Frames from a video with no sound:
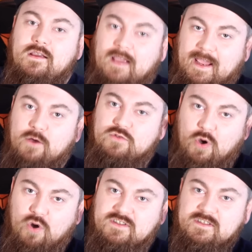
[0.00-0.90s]
held
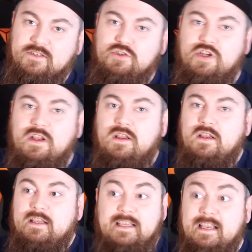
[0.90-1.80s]
hostage,
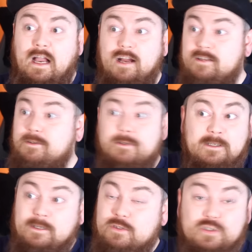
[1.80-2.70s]
he had
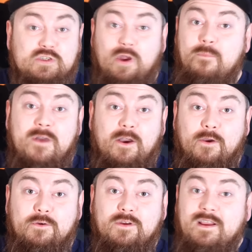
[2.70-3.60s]

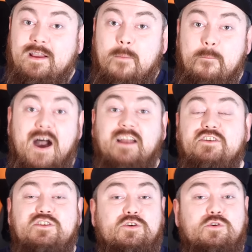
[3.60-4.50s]
somehow
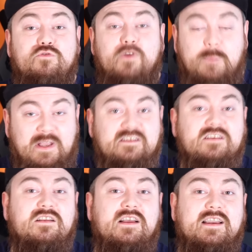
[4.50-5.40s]
managed to
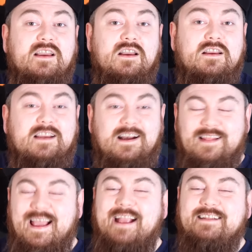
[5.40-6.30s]
repeatedly
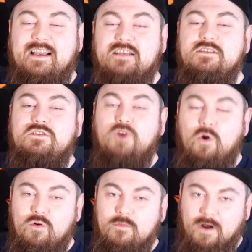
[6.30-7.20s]
collect his
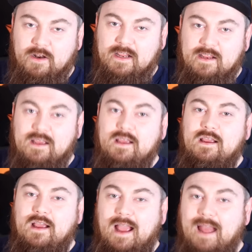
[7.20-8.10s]
dole money
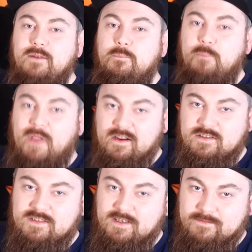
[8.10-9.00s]
in
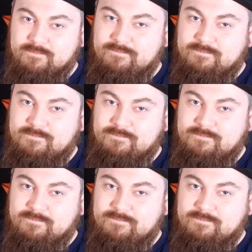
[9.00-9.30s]
person.